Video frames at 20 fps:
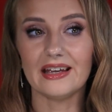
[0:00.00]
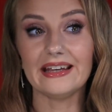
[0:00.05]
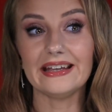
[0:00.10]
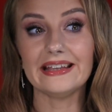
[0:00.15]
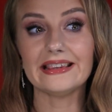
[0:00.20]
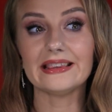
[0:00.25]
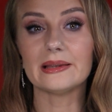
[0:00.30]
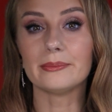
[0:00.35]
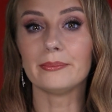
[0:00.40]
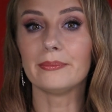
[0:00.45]

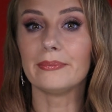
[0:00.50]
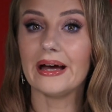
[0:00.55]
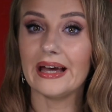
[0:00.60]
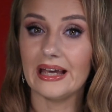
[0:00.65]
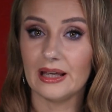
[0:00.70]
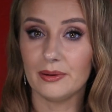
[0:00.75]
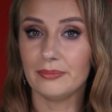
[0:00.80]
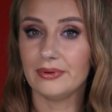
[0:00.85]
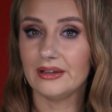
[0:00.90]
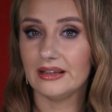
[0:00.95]
It
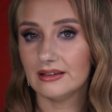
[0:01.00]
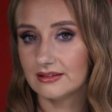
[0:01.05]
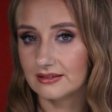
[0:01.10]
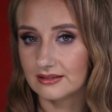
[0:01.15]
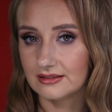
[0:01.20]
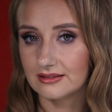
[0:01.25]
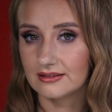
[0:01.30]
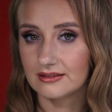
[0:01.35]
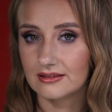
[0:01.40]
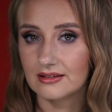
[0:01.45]
may be,
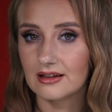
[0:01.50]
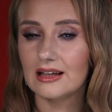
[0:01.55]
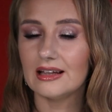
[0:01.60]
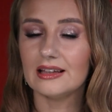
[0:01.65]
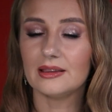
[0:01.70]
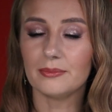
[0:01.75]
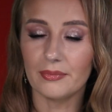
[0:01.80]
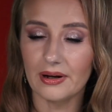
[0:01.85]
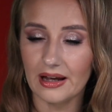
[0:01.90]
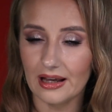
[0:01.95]

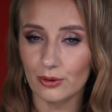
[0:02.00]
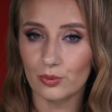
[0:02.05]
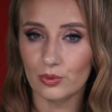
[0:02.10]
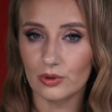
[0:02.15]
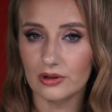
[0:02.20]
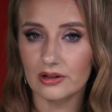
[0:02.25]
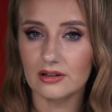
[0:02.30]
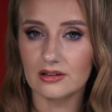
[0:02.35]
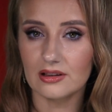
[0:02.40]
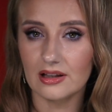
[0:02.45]
it may
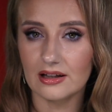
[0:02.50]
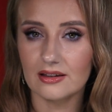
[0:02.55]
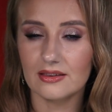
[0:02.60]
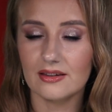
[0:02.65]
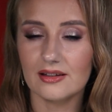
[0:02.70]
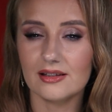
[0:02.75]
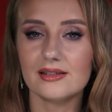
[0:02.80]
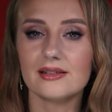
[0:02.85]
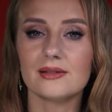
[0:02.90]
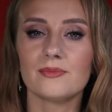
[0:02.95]
work like
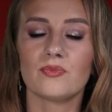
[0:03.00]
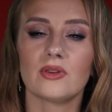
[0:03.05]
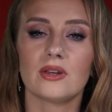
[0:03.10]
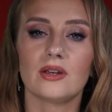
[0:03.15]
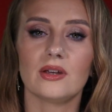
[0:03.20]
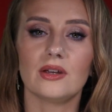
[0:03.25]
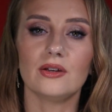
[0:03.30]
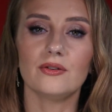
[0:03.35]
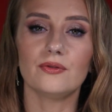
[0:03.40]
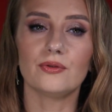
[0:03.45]
this
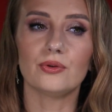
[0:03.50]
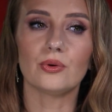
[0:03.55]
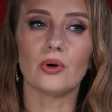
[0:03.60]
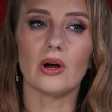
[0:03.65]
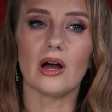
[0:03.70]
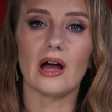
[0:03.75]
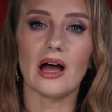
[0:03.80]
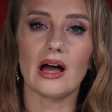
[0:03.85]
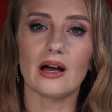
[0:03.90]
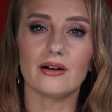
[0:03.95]
if you
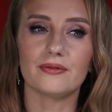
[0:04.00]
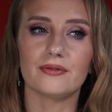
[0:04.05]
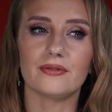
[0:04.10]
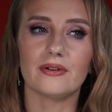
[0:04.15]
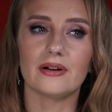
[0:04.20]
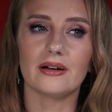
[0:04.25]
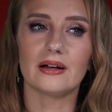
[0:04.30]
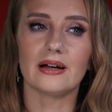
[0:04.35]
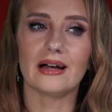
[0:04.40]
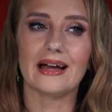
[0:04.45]
have
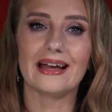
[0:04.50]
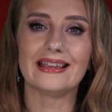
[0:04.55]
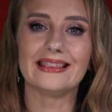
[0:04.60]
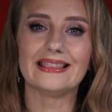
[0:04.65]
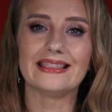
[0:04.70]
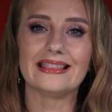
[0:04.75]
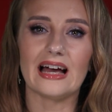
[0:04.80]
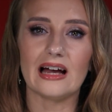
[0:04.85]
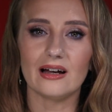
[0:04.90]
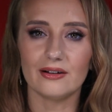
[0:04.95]

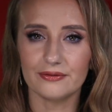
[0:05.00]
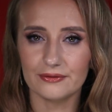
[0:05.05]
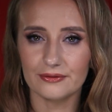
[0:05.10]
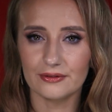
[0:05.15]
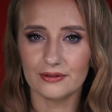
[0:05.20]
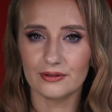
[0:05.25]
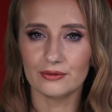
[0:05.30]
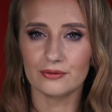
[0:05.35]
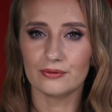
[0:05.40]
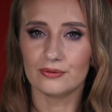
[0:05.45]
enough
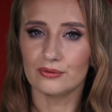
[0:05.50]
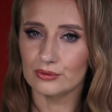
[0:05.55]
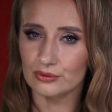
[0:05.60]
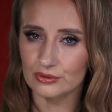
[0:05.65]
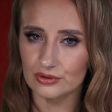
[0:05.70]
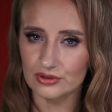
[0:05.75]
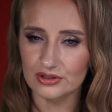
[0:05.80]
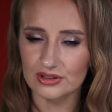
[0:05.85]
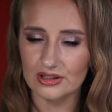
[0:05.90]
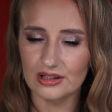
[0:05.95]

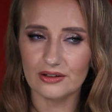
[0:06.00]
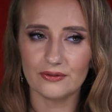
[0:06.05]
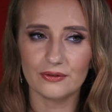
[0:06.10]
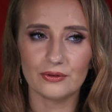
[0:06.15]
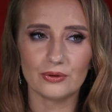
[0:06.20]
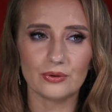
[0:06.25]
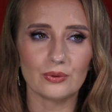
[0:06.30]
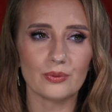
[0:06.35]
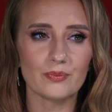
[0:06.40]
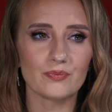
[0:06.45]
food,
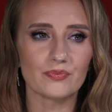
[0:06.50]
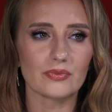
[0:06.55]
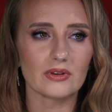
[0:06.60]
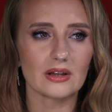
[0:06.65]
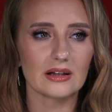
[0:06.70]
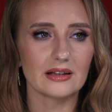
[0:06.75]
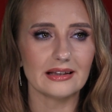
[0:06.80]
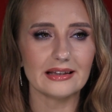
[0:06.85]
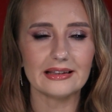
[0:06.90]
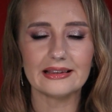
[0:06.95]
if you
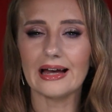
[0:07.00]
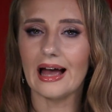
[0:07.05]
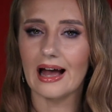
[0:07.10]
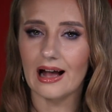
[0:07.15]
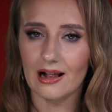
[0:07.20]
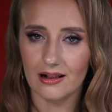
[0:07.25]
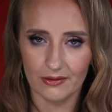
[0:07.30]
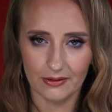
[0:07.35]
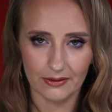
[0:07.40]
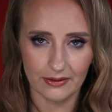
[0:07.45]
eat
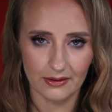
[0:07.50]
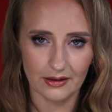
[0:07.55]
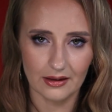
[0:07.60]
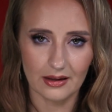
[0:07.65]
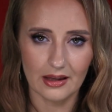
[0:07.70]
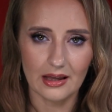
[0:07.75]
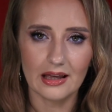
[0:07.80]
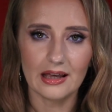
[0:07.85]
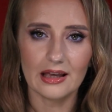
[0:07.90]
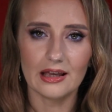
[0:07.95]

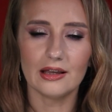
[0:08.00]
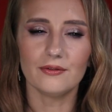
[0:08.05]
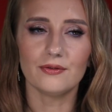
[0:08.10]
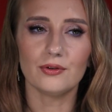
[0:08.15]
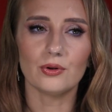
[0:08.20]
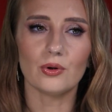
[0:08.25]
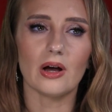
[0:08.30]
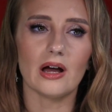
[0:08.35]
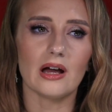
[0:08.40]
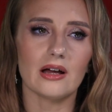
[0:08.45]
healthy,
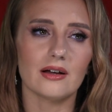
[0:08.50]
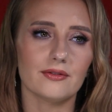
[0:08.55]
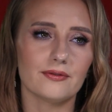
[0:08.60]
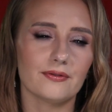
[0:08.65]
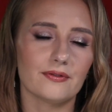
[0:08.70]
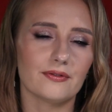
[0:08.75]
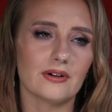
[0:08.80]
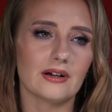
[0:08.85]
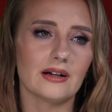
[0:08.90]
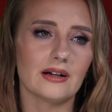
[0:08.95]
if you have
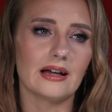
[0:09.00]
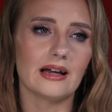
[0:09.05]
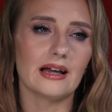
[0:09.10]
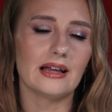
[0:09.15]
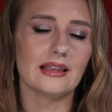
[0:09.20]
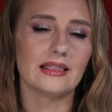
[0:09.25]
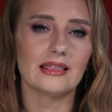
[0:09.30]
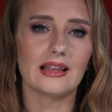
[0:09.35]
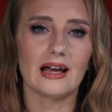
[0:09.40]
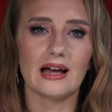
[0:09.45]

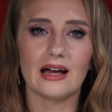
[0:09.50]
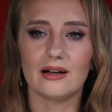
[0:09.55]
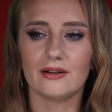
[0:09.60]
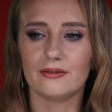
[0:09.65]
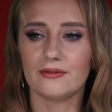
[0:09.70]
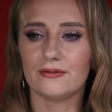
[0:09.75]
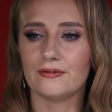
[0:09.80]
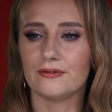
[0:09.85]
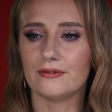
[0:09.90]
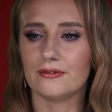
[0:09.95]

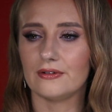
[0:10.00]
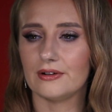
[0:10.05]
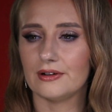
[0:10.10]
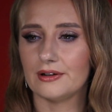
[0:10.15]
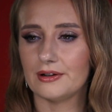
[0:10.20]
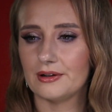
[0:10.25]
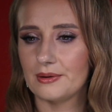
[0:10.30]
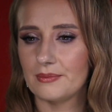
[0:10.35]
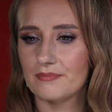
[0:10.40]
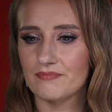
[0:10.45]
enough
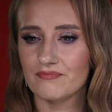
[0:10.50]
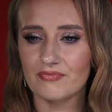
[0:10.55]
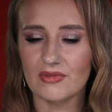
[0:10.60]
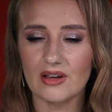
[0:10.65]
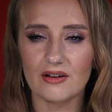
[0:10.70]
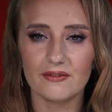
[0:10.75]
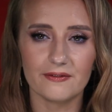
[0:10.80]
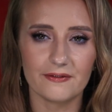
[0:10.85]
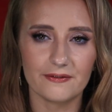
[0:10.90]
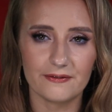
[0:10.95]

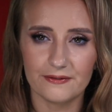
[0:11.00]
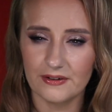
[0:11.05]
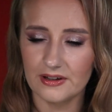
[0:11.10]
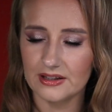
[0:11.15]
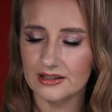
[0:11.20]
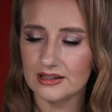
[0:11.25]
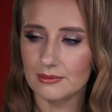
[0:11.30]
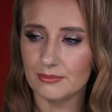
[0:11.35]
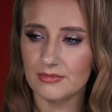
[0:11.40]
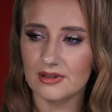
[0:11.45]

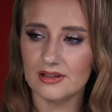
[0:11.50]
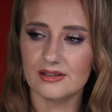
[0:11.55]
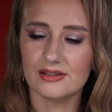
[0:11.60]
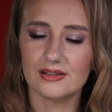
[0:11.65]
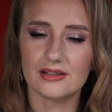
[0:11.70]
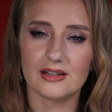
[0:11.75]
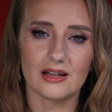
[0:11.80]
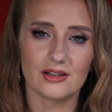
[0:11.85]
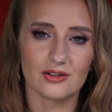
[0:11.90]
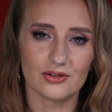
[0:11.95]

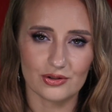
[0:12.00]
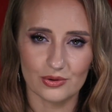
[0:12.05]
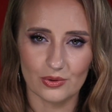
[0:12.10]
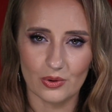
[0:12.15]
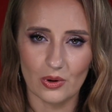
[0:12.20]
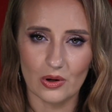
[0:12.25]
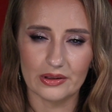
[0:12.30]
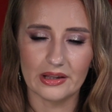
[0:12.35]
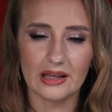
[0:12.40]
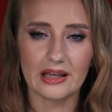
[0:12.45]
vitamins and
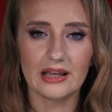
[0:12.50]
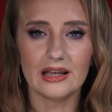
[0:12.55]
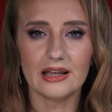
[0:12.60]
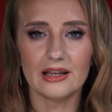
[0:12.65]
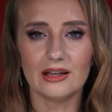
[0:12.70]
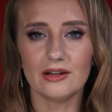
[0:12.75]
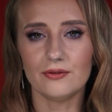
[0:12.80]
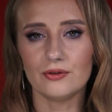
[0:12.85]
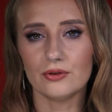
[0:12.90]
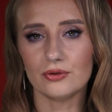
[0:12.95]
so on.
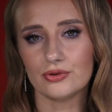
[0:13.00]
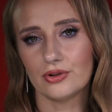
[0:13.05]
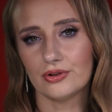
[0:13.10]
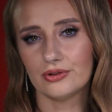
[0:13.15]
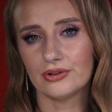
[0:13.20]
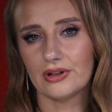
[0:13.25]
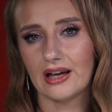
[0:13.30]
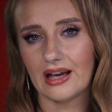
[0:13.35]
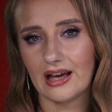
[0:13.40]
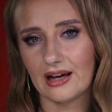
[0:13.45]
If you
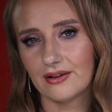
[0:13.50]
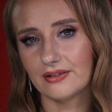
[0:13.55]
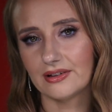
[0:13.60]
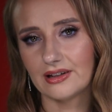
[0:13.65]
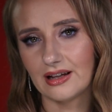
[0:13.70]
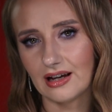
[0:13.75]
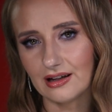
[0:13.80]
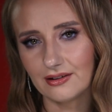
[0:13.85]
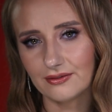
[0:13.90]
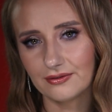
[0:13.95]
don't have
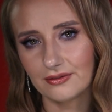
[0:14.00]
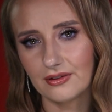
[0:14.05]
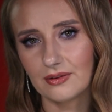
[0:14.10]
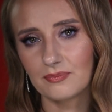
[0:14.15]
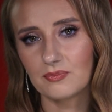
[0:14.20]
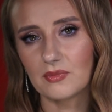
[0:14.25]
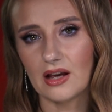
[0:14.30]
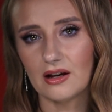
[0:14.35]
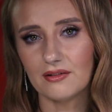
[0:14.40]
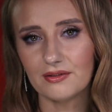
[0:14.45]
enough,
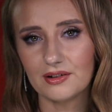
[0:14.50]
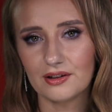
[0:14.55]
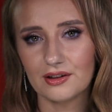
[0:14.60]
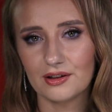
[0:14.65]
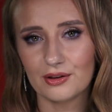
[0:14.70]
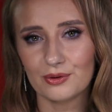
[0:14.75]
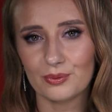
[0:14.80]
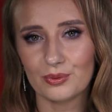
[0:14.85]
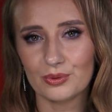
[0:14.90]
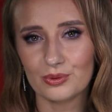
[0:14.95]

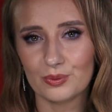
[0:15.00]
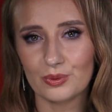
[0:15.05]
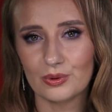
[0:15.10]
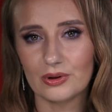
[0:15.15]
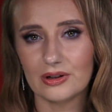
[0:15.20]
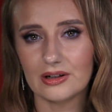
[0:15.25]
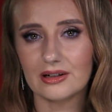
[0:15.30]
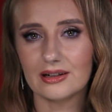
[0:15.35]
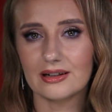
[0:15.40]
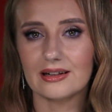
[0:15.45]
everything would
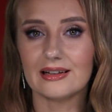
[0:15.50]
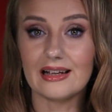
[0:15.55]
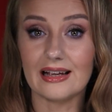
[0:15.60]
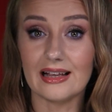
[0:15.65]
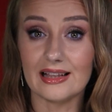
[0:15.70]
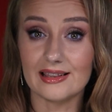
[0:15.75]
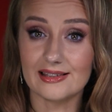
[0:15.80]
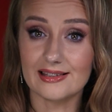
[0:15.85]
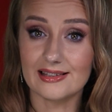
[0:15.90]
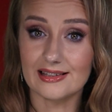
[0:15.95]
work
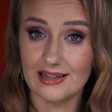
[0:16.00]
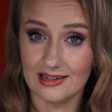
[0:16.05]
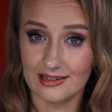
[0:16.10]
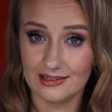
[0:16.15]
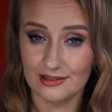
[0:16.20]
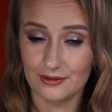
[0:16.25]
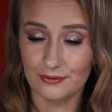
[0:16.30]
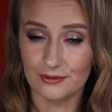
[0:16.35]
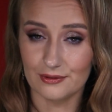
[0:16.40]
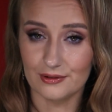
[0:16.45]

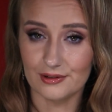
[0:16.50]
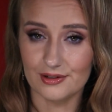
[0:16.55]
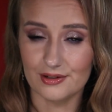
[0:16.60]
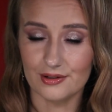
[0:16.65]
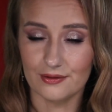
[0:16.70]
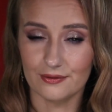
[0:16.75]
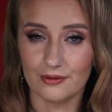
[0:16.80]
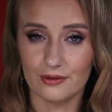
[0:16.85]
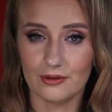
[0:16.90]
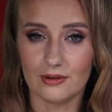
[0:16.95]
inside first
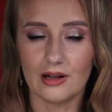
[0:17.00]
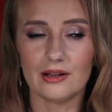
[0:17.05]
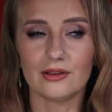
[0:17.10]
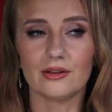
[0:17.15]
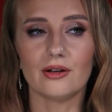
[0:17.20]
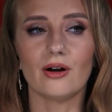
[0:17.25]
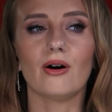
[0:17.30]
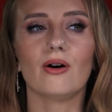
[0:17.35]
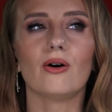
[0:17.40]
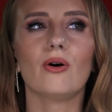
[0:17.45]
of all,
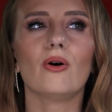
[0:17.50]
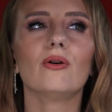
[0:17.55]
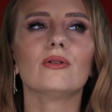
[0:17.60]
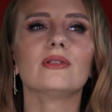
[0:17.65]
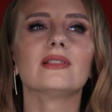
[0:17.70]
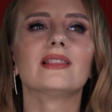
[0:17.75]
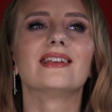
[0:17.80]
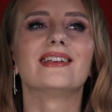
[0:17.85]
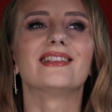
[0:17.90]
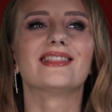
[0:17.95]
and
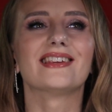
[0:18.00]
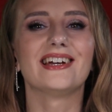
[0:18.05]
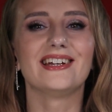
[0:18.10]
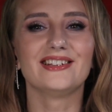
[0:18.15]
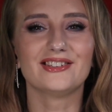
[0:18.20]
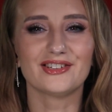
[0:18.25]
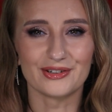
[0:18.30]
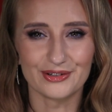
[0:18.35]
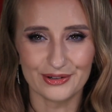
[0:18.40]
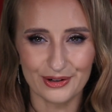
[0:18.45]
only
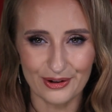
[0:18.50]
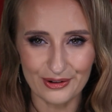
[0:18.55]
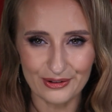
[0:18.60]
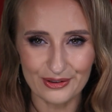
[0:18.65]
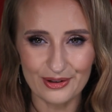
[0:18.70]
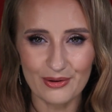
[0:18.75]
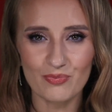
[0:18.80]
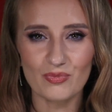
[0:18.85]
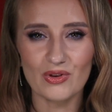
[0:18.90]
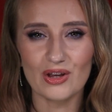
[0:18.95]
later
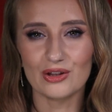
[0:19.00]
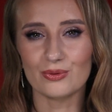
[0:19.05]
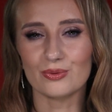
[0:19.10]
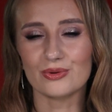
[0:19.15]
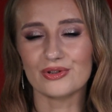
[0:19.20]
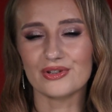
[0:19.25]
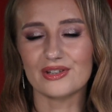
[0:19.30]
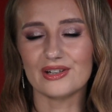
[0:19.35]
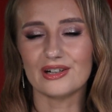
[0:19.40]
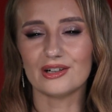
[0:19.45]
on it
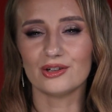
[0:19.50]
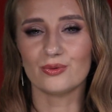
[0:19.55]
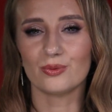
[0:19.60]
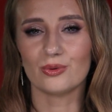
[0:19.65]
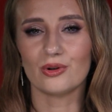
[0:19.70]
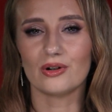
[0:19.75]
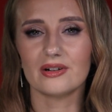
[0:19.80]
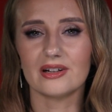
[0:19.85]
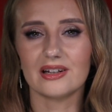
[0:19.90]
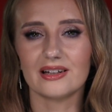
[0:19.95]
would start
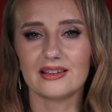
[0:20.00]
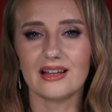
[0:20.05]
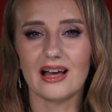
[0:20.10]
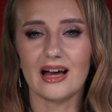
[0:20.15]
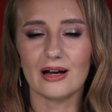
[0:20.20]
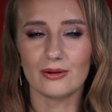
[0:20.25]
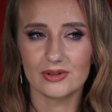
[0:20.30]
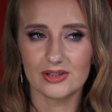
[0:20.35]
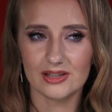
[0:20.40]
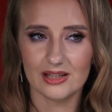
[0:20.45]
working
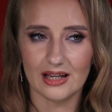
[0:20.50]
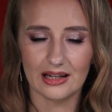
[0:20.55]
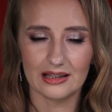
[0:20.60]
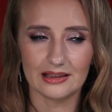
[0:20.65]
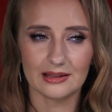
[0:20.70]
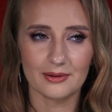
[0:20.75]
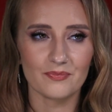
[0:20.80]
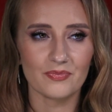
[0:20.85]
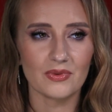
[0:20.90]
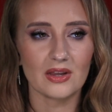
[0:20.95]

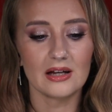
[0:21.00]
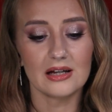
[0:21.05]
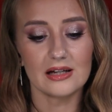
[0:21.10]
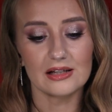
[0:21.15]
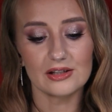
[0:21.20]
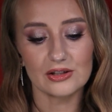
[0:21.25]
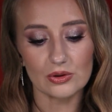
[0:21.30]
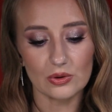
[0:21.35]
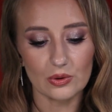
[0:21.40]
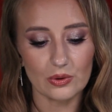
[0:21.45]
outside.
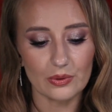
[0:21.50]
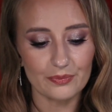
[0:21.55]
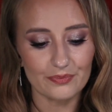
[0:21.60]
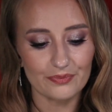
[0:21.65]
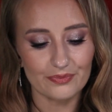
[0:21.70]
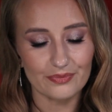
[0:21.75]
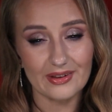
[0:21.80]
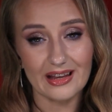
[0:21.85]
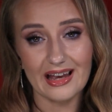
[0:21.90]
So